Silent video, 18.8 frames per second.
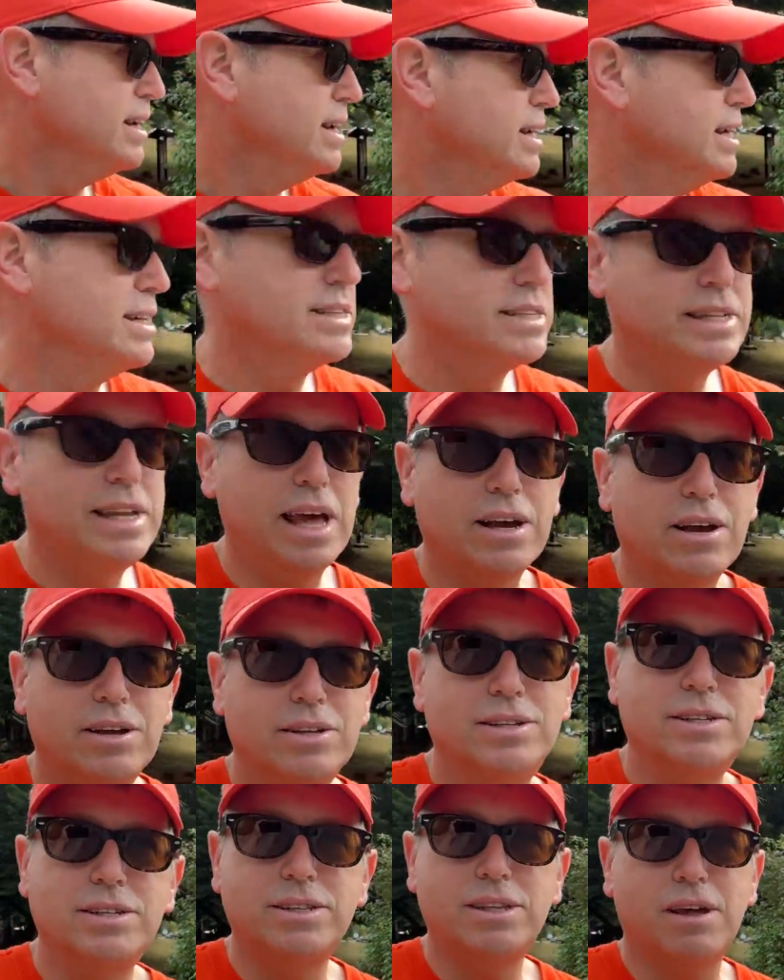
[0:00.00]
and snack on
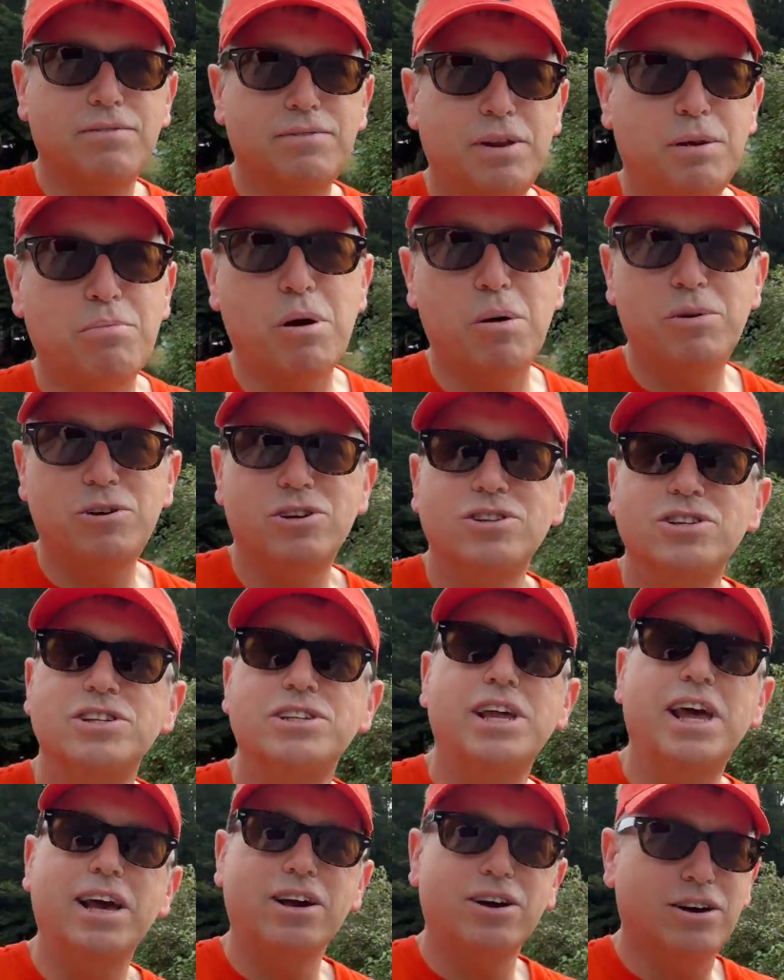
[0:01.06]
stuff I probably shouldn't
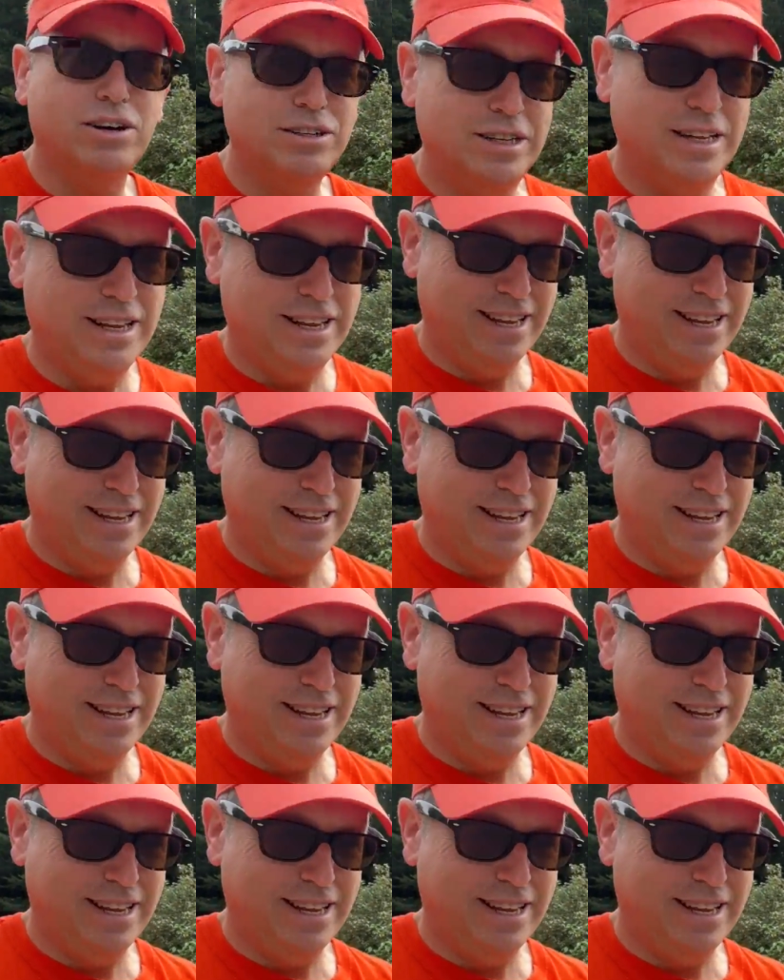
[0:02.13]
snack on.